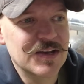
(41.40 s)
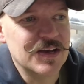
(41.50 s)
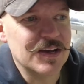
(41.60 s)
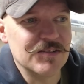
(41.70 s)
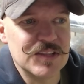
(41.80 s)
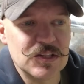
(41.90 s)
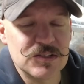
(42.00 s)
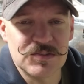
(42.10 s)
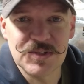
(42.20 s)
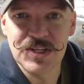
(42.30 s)
Everything
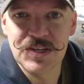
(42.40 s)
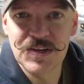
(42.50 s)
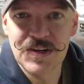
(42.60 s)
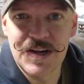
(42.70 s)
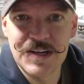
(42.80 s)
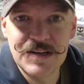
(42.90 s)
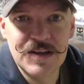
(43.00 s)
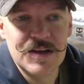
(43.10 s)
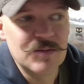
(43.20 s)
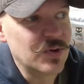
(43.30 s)
looks really good on it.
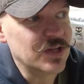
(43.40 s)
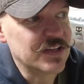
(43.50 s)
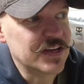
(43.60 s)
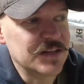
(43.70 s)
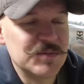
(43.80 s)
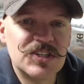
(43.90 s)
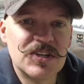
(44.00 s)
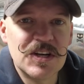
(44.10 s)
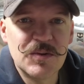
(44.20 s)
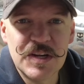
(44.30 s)
But let me
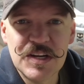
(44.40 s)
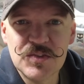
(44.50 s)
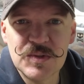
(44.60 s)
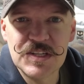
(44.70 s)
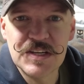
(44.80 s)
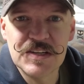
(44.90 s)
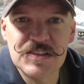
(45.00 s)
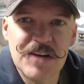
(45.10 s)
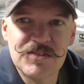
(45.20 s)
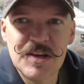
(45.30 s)
show you what else we did,
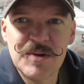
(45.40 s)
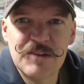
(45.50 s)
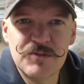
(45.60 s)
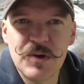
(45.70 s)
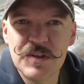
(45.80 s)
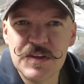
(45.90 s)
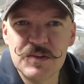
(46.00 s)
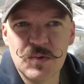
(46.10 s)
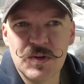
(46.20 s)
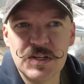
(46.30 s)
because after that we had a few other
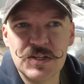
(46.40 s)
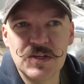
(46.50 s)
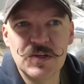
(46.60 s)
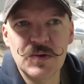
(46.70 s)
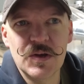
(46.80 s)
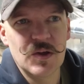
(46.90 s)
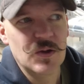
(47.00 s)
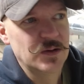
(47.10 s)
things we wanted to do.